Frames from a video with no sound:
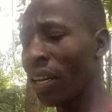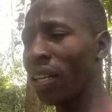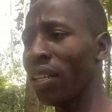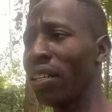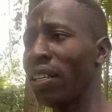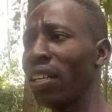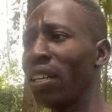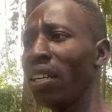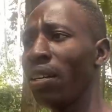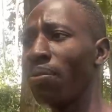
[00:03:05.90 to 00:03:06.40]

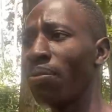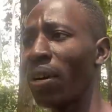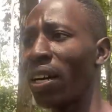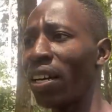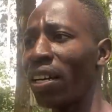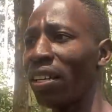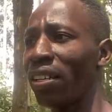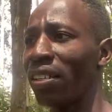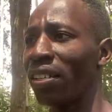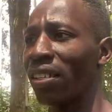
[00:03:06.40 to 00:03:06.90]
day
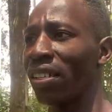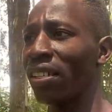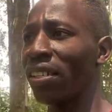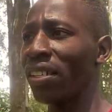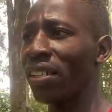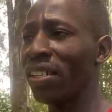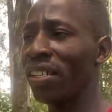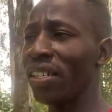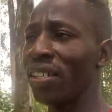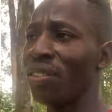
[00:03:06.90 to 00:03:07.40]
by day
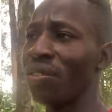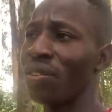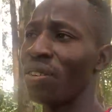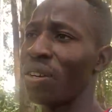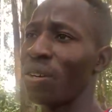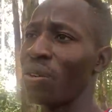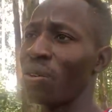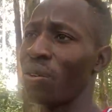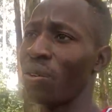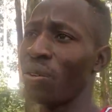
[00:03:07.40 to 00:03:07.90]
in your
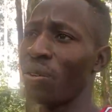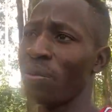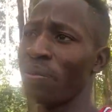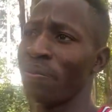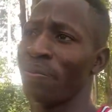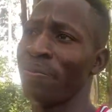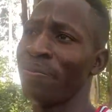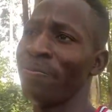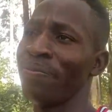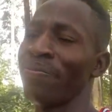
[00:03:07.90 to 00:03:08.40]
home?
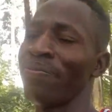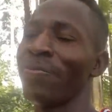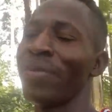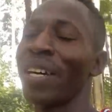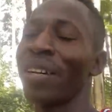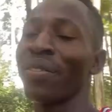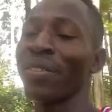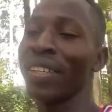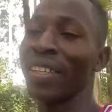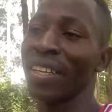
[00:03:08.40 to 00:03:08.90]

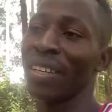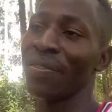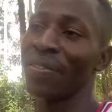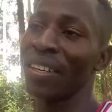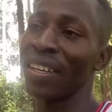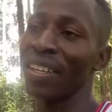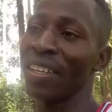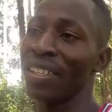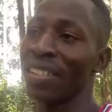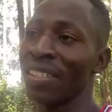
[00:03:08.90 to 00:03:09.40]
But we never
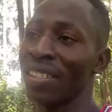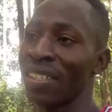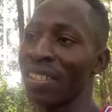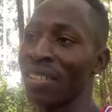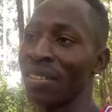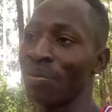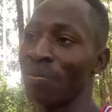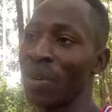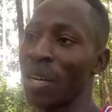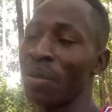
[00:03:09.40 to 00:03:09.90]

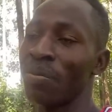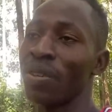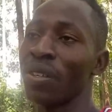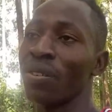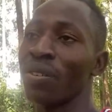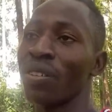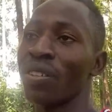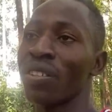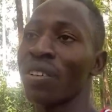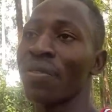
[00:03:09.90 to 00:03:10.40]
listen. But
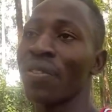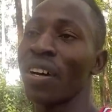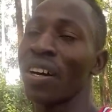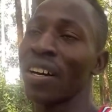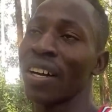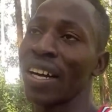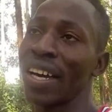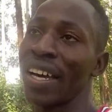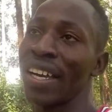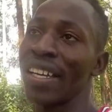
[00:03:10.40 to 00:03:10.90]
because of our
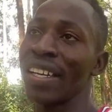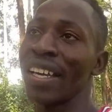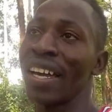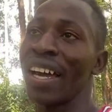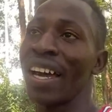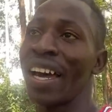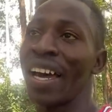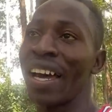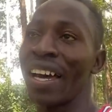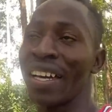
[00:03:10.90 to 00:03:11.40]
kind
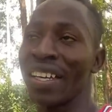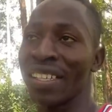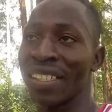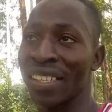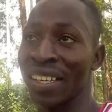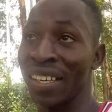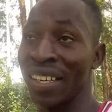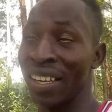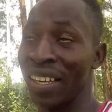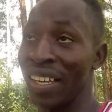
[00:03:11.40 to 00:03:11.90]
heart,
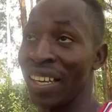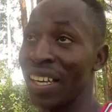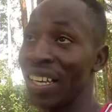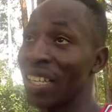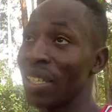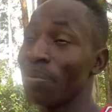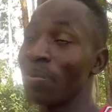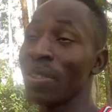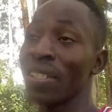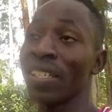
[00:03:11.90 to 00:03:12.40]

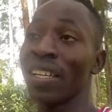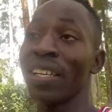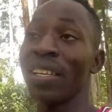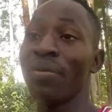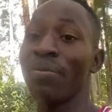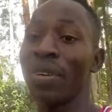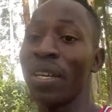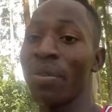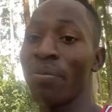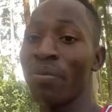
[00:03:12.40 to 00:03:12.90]
especially
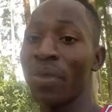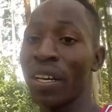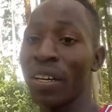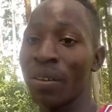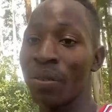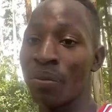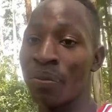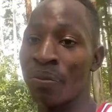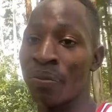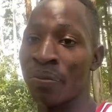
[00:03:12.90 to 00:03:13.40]
my
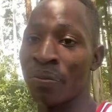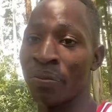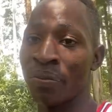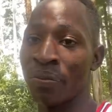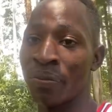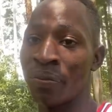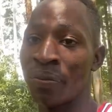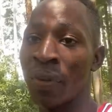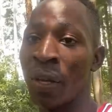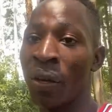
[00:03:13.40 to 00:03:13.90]
mom.
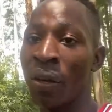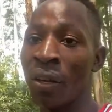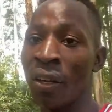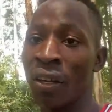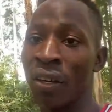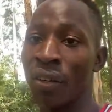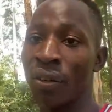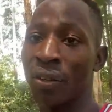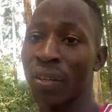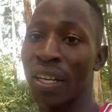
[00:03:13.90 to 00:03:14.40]

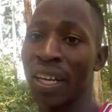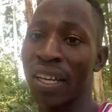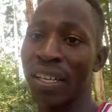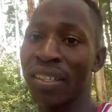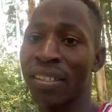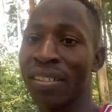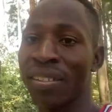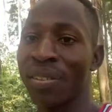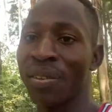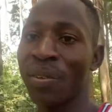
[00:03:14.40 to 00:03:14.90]
Oh
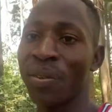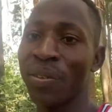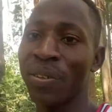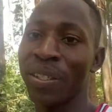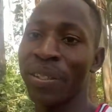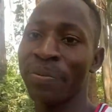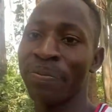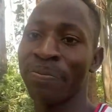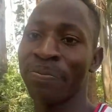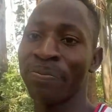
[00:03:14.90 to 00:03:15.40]
guys,
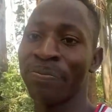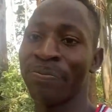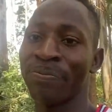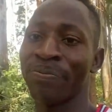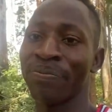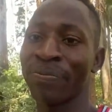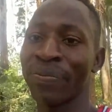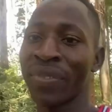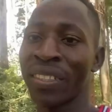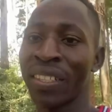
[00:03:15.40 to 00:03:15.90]
sorry.
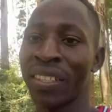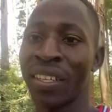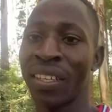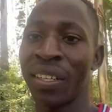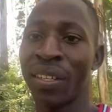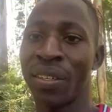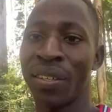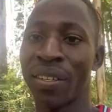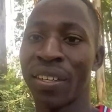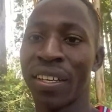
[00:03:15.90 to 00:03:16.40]

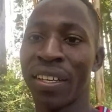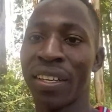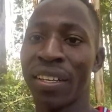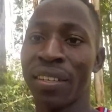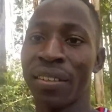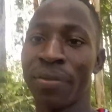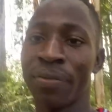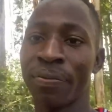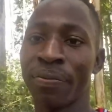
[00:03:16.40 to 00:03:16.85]
Okay,